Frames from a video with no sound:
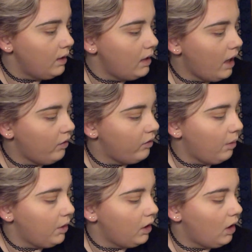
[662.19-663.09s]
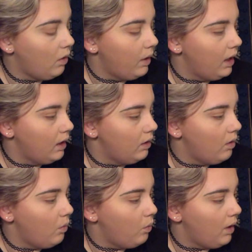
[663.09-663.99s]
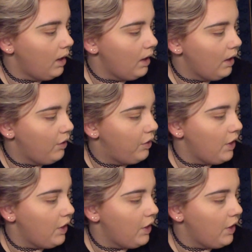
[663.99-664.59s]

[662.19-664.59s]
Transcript: Next, I'm going to go in with